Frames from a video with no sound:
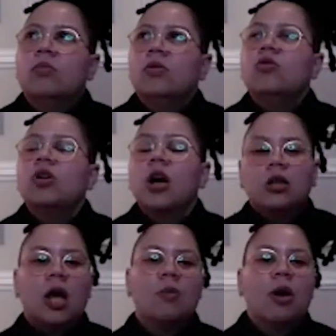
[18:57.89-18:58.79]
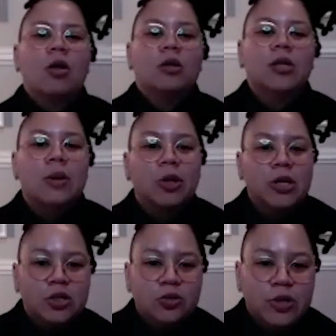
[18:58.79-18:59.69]
you talk a lot about labor
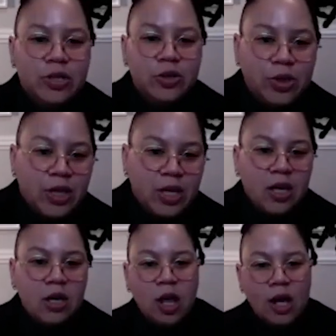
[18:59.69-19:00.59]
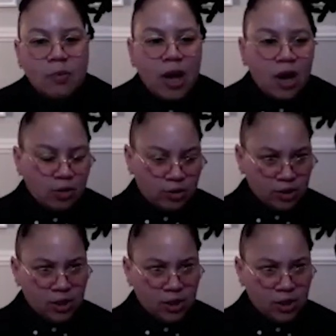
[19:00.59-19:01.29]
history, you're thinking a lot about